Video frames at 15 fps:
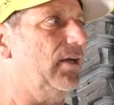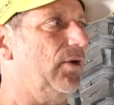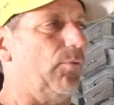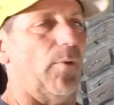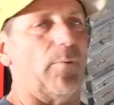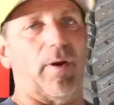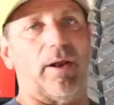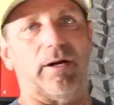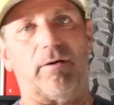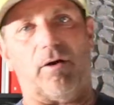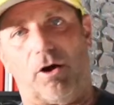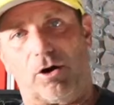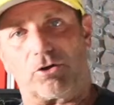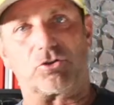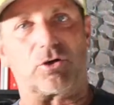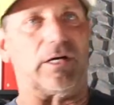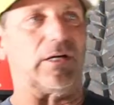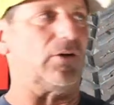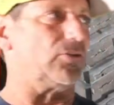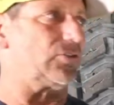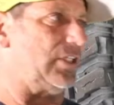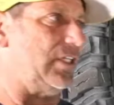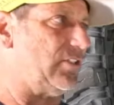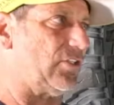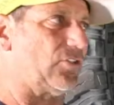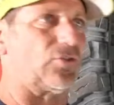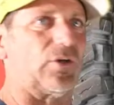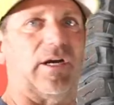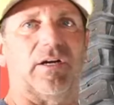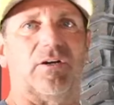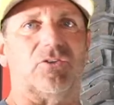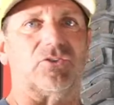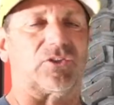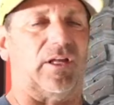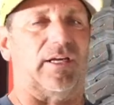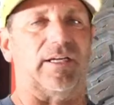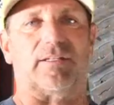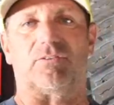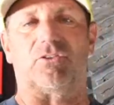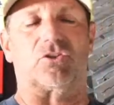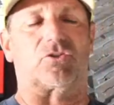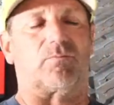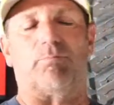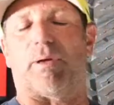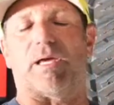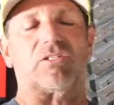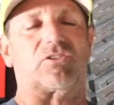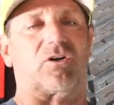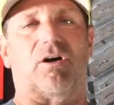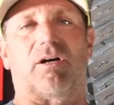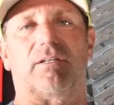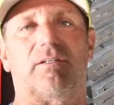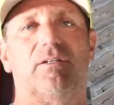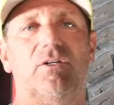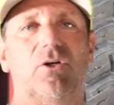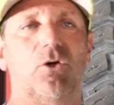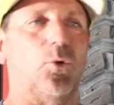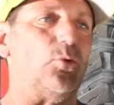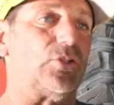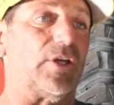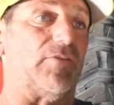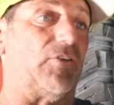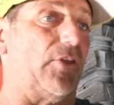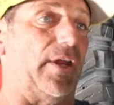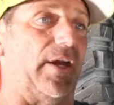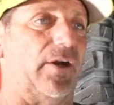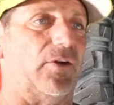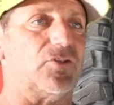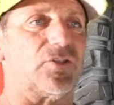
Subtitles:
We're running hard trails, easy trails, like just based on who's ever there.